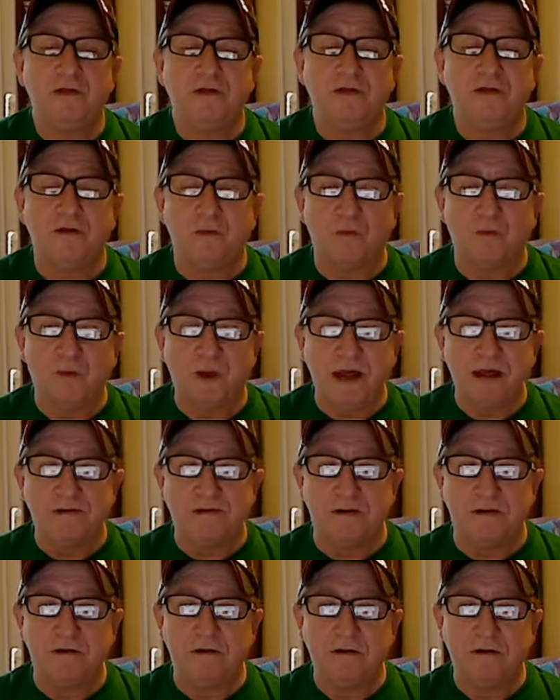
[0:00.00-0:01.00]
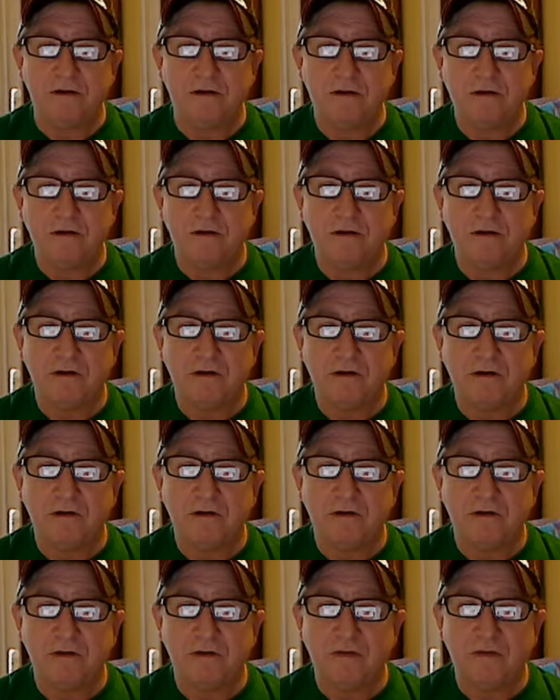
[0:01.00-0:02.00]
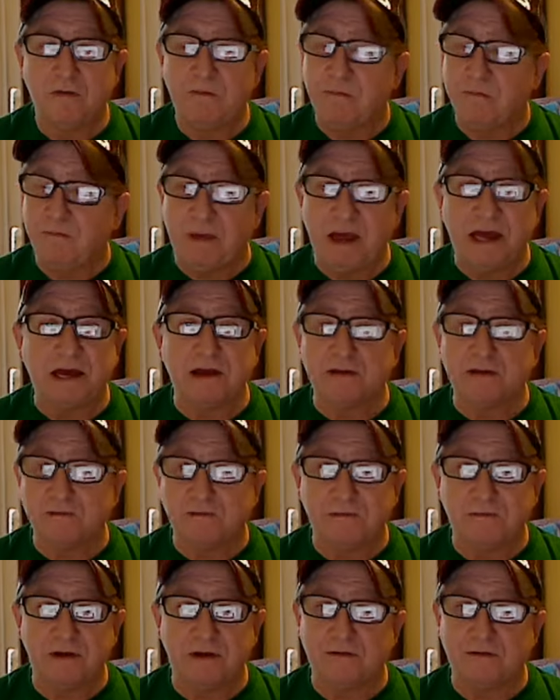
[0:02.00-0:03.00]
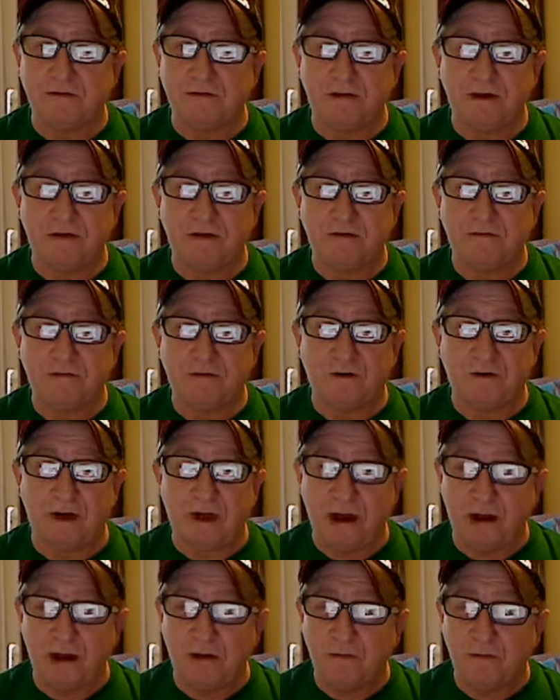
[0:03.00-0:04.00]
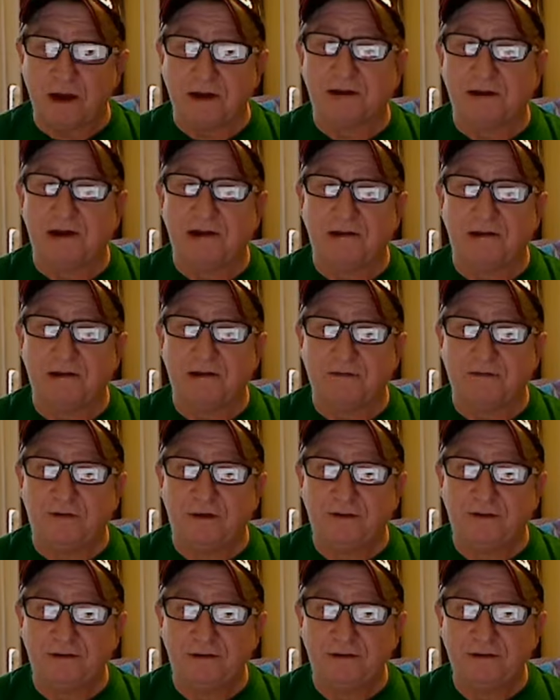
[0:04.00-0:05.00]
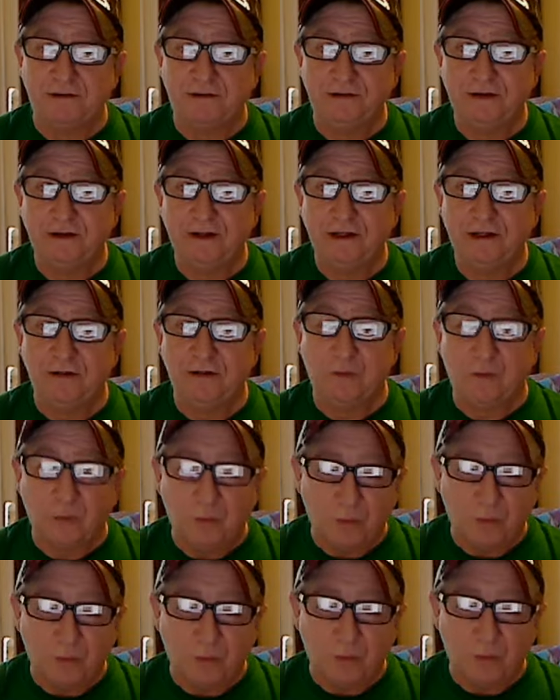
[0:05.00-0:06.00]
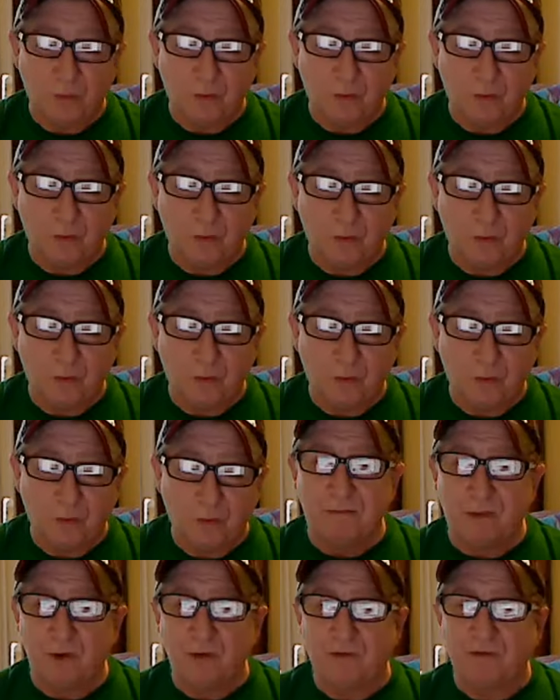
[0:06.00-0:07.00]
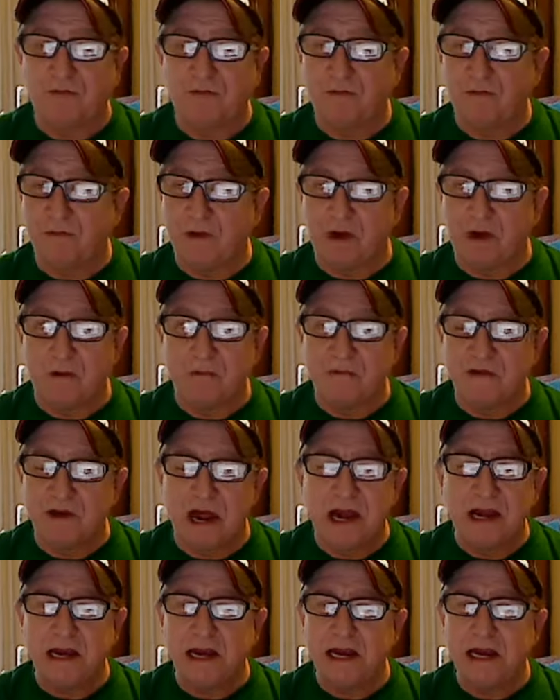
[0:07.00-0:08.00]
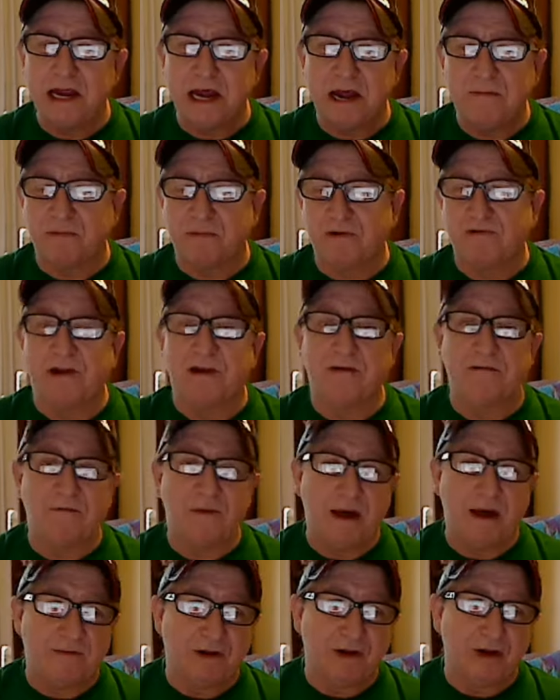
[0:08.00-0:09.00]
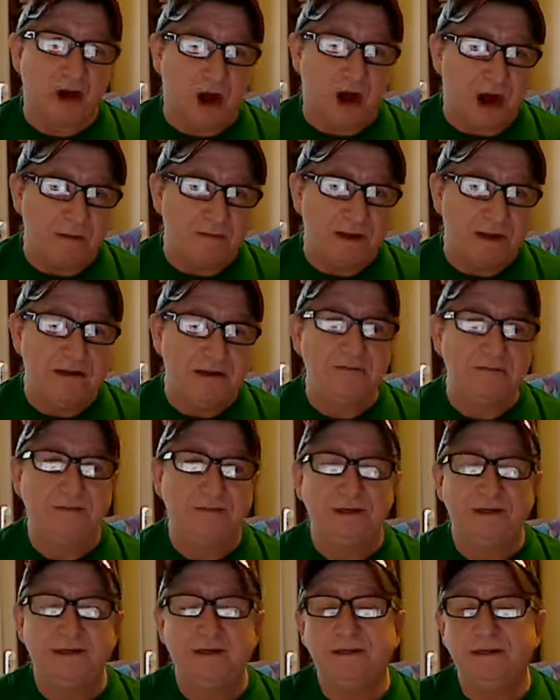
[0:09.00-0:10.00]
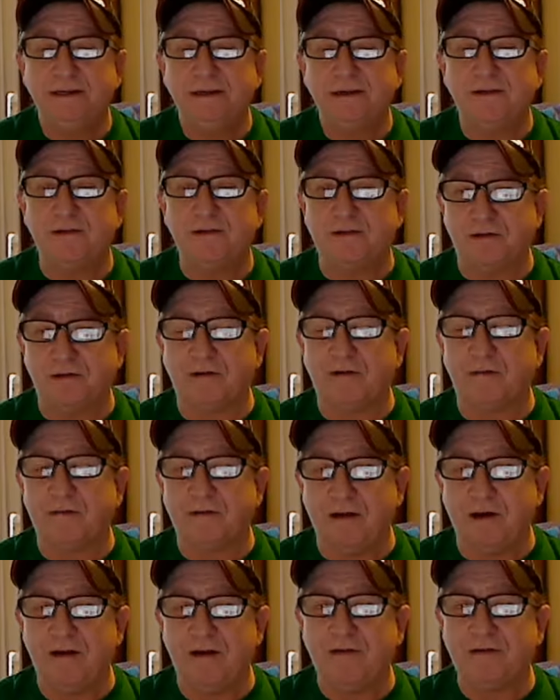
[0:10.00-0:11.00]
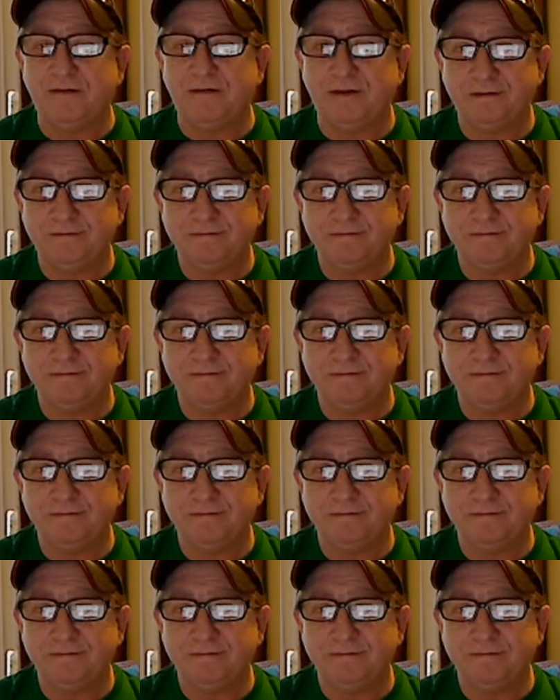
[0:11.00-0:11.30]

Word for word: The reason, the biggest reasoning for erectile dysfunction, the one thing most, on 98% of them have in common they're circumcised.